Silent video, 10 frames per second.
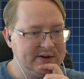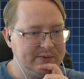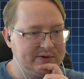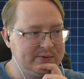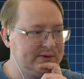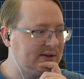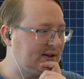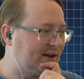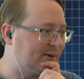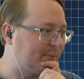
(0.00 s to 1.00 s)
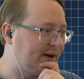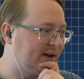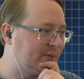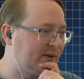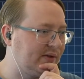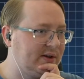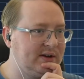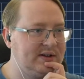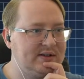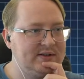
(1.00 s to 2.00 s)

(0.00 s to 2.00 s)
we're doing a lot of bandwidthing,